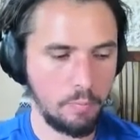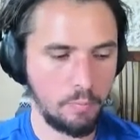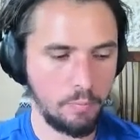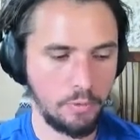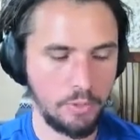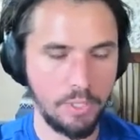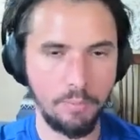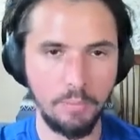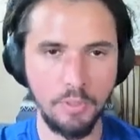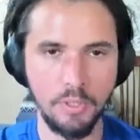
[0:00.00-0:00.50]

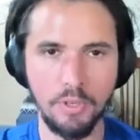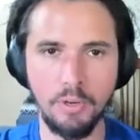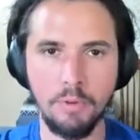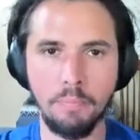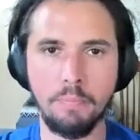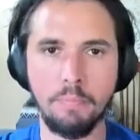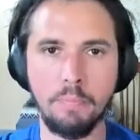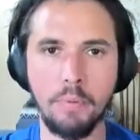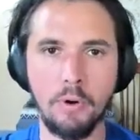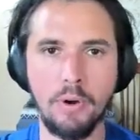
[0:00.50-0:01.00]

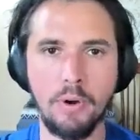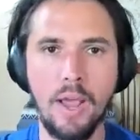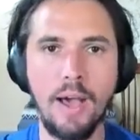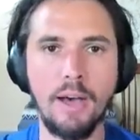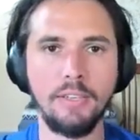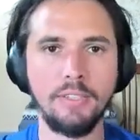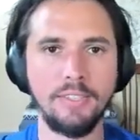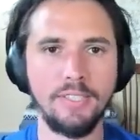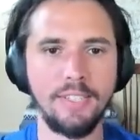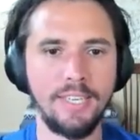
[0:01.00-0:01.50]
similar
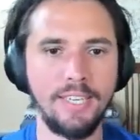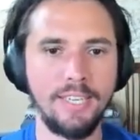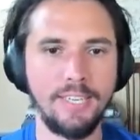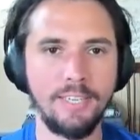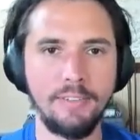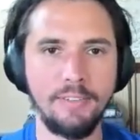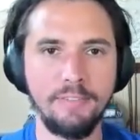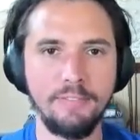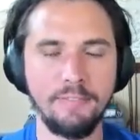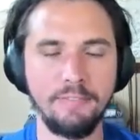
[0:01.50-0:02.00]
burnout
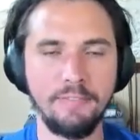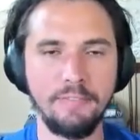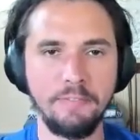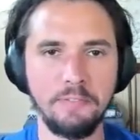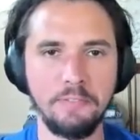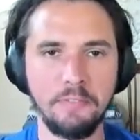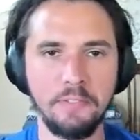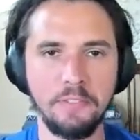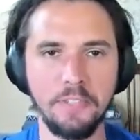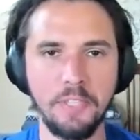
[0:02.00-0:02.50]
and
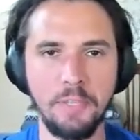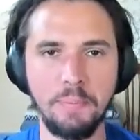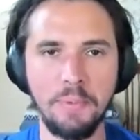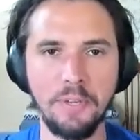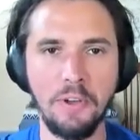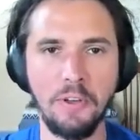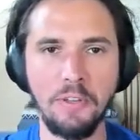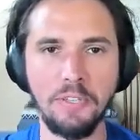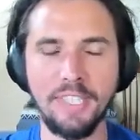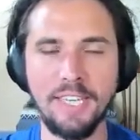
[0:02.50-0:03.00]
sleeping all